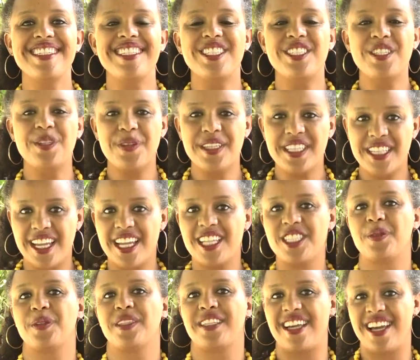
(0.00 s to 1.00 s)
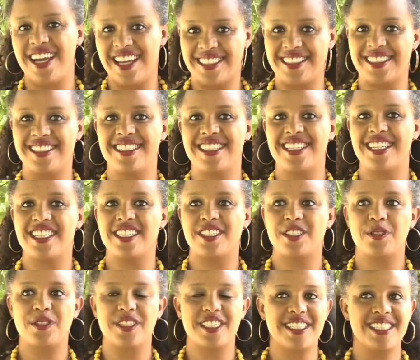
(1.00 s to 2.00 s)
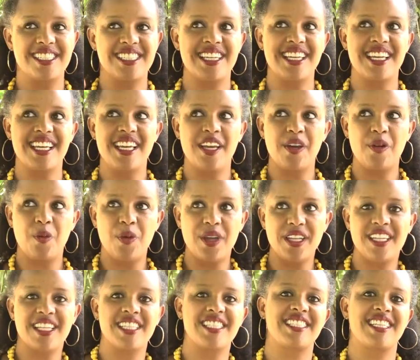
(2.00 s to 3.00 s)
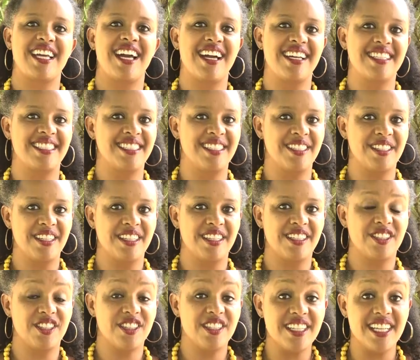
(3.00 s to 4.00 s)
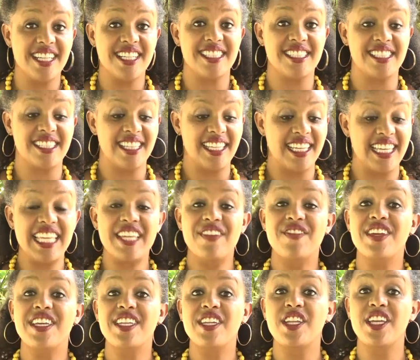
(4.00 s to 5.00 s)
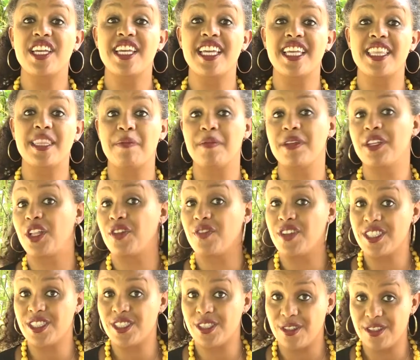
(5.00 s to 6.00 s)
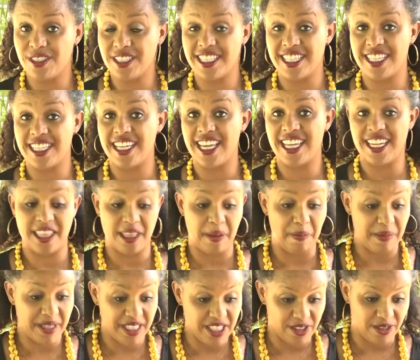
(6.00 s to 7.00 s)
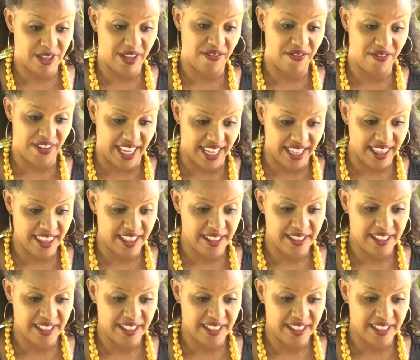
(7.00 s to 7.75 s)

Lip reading: To engage with God, to just witness God's goodness, even in the middle of uncertainty and in the mystery of faith.